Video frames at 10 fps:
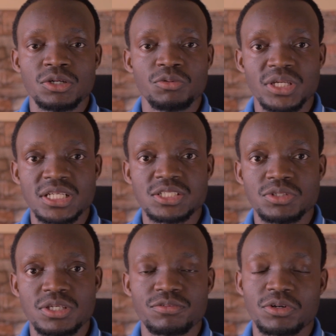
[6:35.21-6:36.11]
We get to
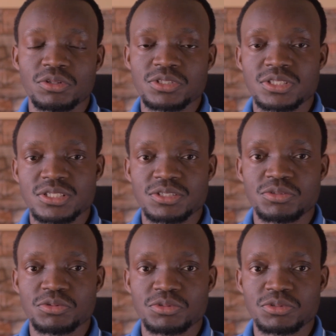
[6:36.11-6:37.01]
give all those things
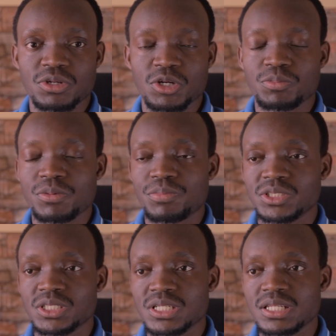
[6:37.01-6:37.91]
to help a
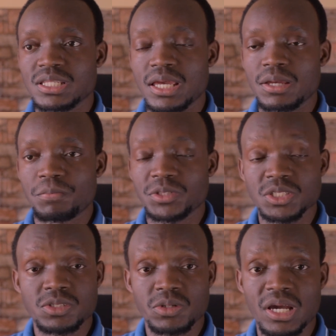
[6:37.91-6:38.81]
patient, and the
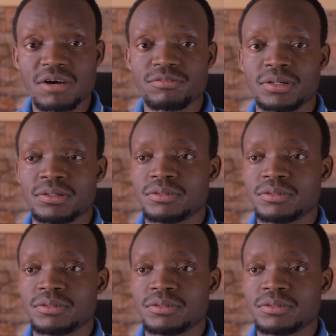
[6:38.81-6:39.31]
patient to recover